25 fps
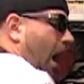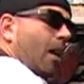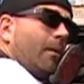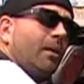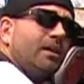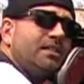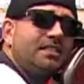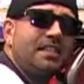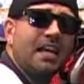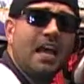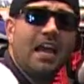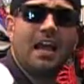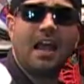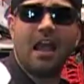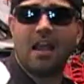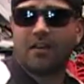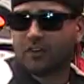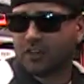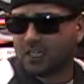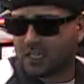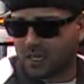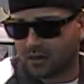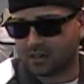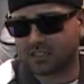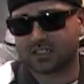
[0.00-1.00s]
always say
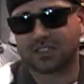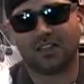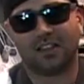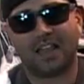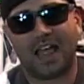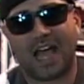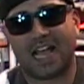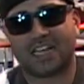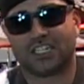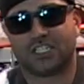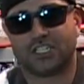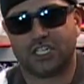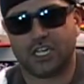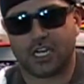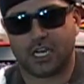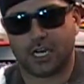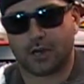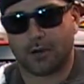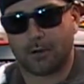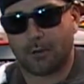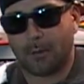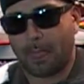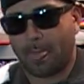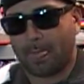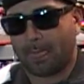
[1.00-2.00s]
every year is the last
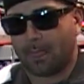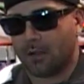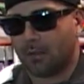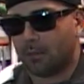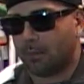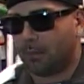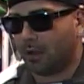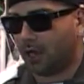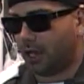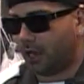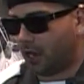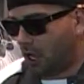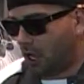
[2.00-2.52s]
year, but